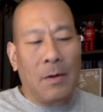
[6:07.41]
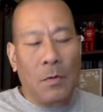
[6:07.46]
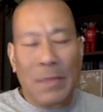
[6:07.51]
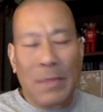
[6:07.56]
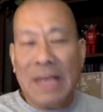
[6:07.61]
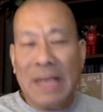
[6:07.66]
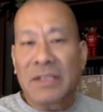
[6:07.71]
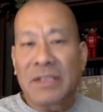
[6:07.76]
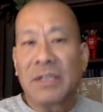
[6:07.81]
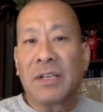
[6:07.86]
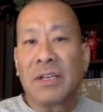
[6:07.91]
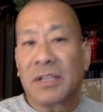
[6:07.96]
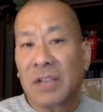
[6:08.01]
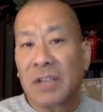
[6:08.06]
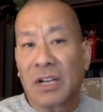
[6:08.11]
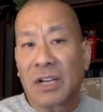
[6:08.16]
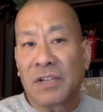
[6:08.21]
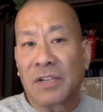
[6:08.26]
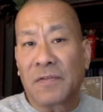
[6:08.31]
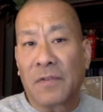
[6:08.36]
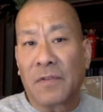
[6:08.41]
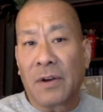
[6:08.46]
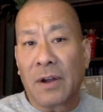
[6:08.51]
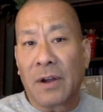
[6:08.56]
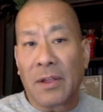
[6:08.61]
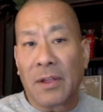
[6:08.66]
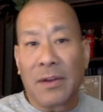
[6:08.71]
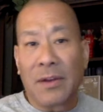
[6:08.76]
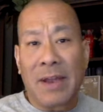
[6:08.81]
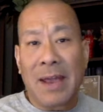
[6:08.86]
That's a discussion for
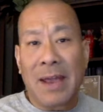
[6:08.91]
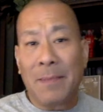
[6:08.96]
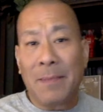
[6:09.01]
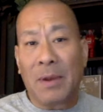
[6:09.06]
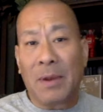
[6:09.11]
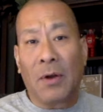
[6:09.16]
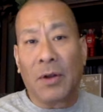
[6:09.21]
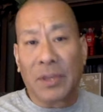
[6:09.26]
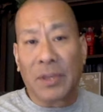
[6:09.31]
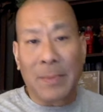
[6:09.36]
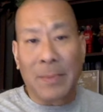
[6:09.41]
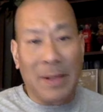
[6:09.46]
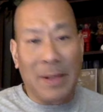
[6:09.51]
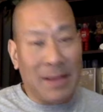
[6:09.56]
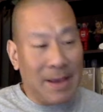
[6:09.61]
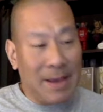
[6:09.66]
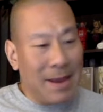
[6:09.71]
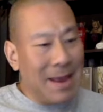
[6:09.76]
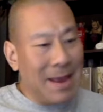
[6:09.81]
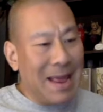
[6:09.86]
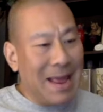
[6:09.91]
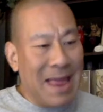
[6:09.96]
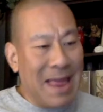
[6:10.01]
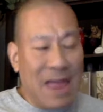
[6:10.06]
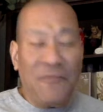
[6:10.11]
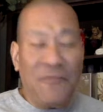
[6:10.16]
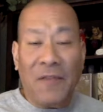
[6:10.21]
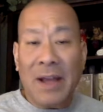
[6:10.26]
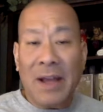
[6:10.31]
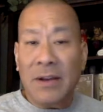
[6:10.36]
another day, but ultimately,
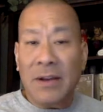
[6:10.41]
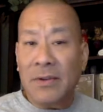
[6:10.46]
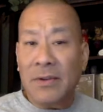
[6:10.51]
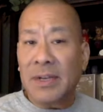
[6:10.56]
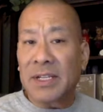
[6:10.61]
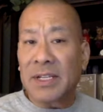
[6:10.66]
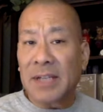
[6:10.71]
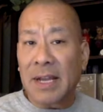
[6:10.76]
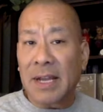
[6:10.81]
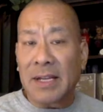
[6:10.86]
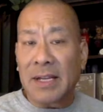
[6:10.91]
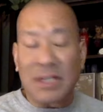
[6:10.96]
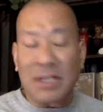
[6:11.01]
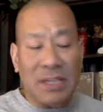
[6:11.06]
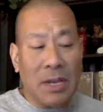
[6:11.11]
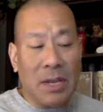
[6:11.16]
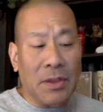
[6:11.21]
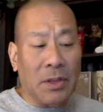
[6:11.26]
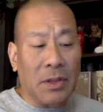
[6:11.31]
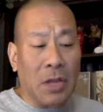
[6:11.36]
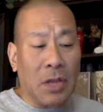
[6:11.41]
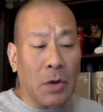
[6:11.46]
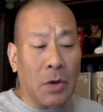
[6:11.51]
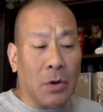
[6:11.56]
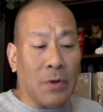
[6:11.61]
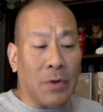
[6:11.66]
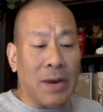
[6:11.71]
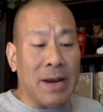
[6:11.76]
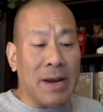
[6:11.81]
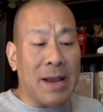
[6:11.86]
if I do decide to sell the lower
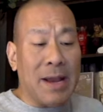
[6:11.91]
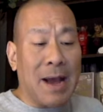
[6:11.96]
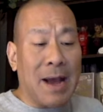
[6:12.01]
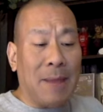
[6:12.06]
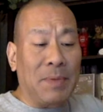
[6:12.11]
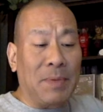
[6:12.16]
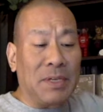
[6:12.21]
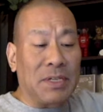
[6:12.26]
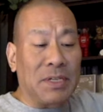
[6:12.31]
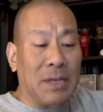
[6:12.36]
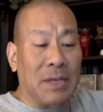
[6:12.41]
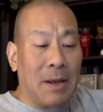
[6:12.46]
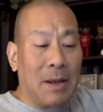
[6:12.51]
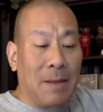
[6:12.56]
grade copies,